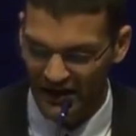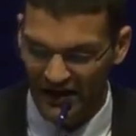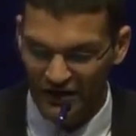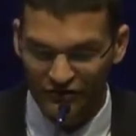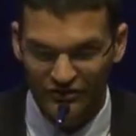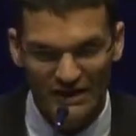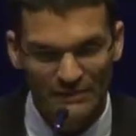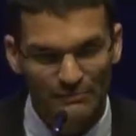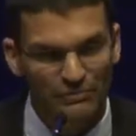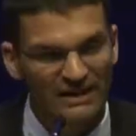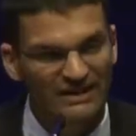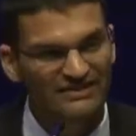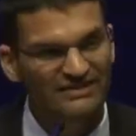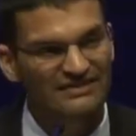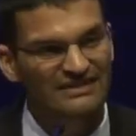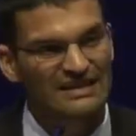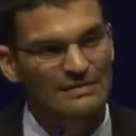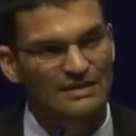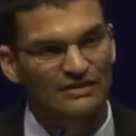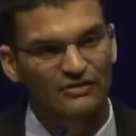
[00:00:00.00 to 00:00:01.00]
So they'd place
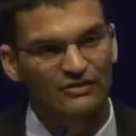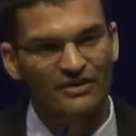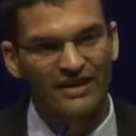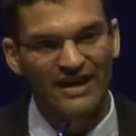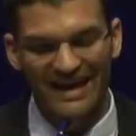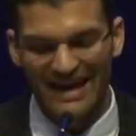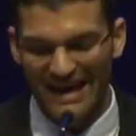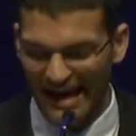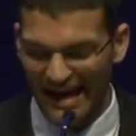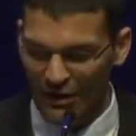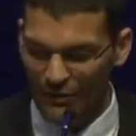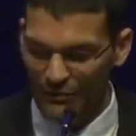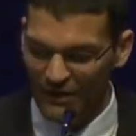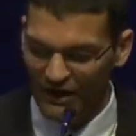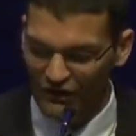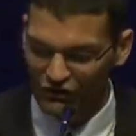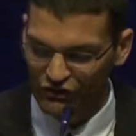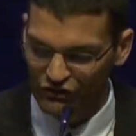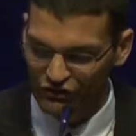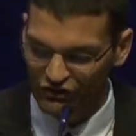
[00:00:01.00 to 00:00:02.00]
limits on how
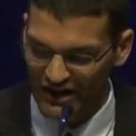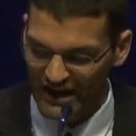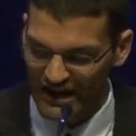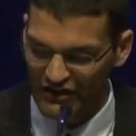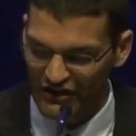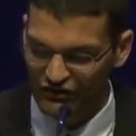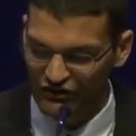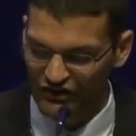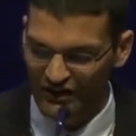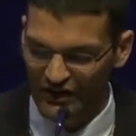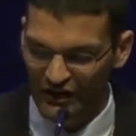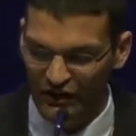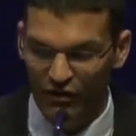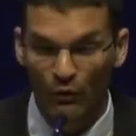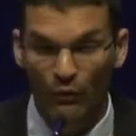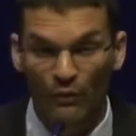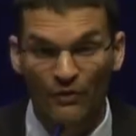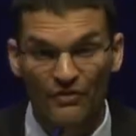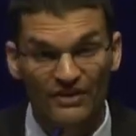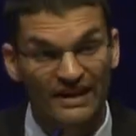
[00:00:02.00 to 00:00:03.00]
much change can occur
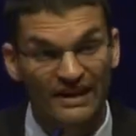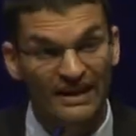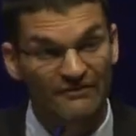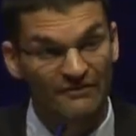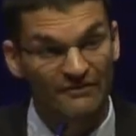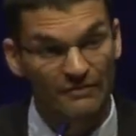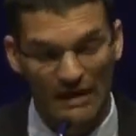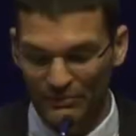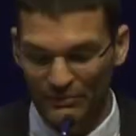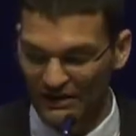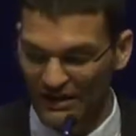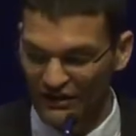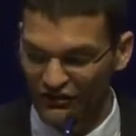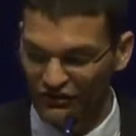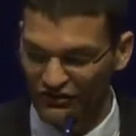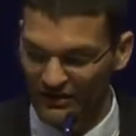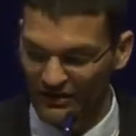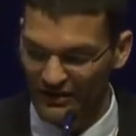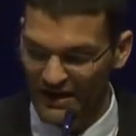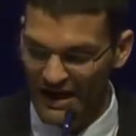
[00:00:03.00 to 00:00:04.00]
within a given
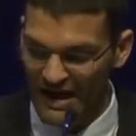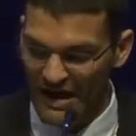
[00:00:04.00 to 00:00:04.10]
population,